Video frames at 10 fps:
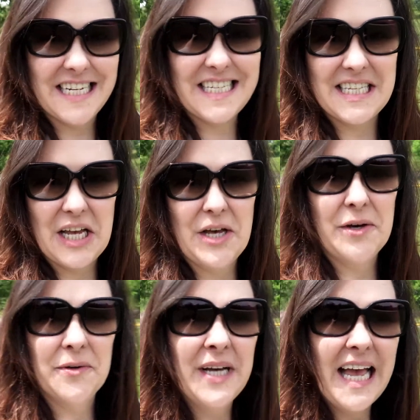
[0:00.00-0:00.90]

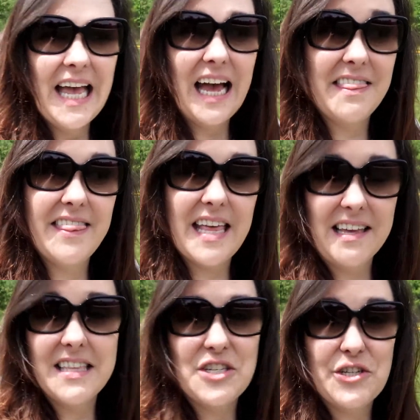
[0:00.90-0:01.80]
So I
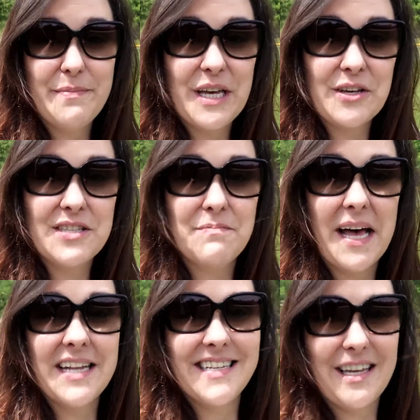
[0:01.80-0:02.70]
think this should be a good
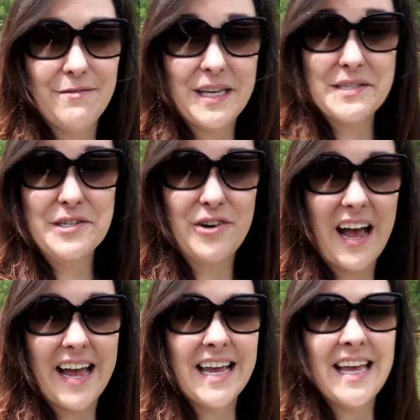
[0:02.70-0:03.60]
spot to give things a
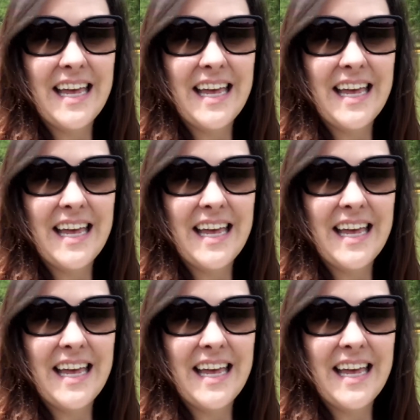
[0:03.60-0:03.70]
try.